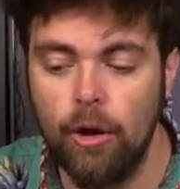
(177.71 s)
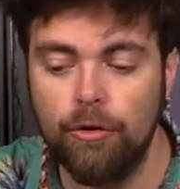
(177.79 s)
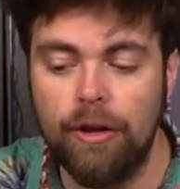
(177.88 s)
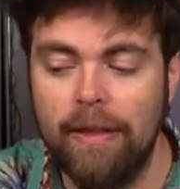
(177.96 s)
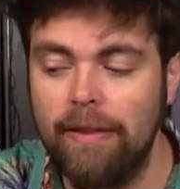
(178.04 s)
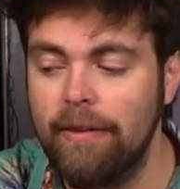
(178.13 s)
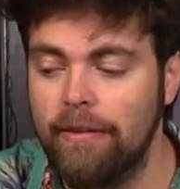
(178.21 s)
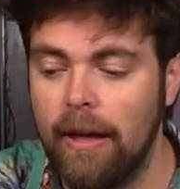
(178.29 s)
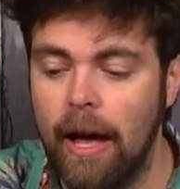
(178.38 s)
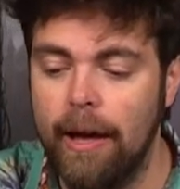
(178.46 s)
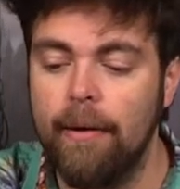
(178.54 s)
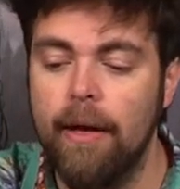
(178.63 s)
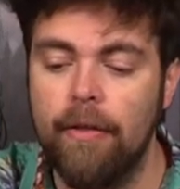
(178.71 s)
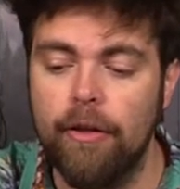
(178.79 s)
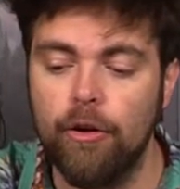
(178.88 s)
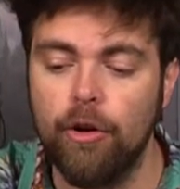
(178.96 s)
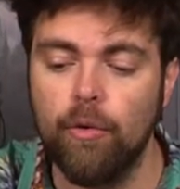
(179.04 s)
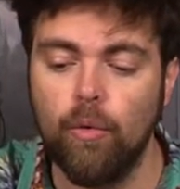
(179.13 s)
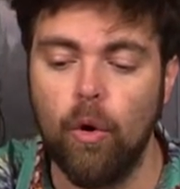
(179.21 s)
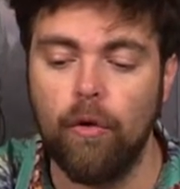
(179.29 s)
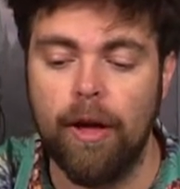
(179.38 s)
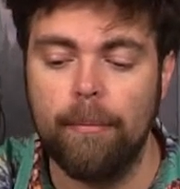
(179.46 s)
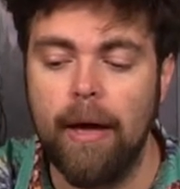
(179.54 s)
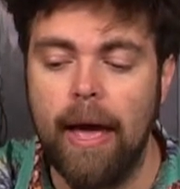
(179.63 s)
You'll take these die, then you're gonna roll
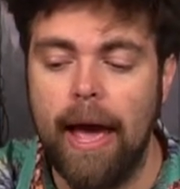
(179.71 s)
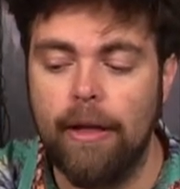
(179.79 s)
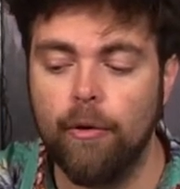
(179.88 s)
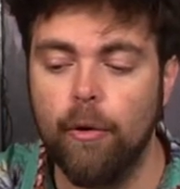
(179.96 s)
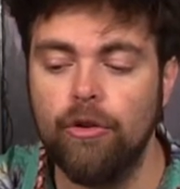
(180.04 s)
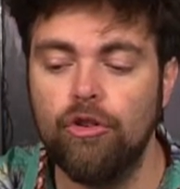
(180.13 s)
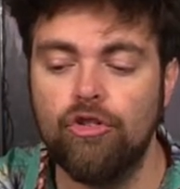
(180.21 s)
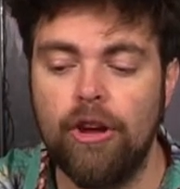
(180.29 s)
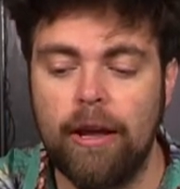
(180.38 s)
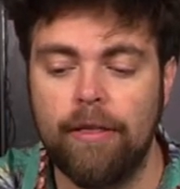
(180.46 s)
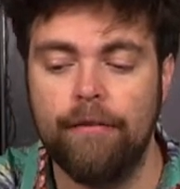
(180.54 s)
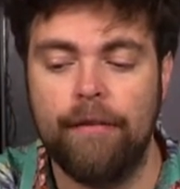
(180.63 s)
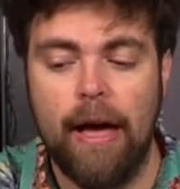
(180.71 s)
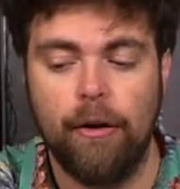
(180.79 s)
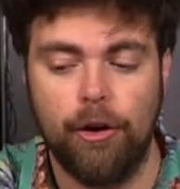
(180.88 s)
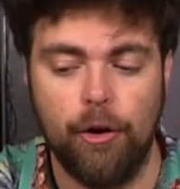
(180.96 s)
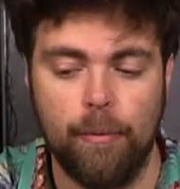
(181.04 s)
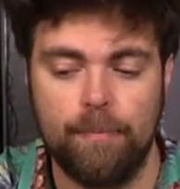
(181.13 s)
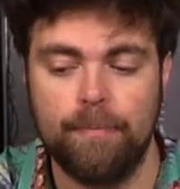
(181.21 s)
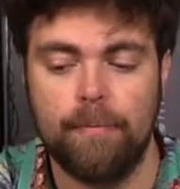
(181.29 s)
them, and you're going to check the value.